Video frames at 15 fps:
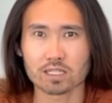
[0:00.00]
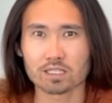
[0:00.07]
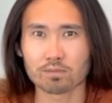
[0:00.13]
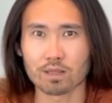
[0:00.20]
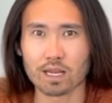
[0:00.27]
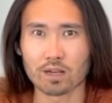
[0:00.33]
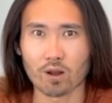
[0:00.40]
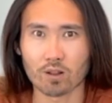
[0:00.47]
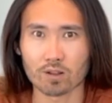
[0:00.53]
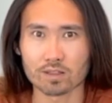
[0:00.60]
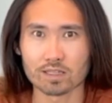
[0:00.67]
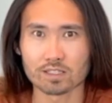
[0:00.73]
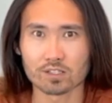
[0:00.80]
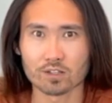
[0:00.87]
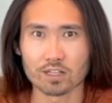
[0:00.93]
explain all of
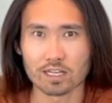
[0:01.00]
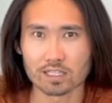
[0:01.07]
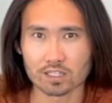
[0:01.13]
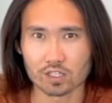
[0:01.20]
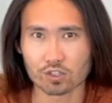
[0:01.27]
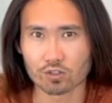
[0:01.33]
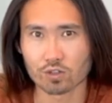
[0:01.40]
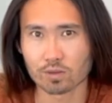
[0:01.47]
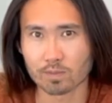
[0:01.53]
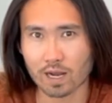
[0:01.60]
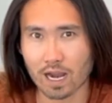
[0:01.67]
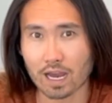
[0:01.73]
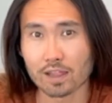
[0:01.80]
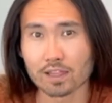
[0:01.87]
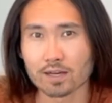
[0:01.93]
these so you get the truth
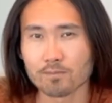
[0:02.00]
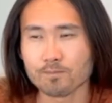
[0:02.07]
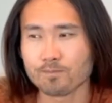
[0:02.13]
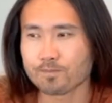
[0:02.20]
behind them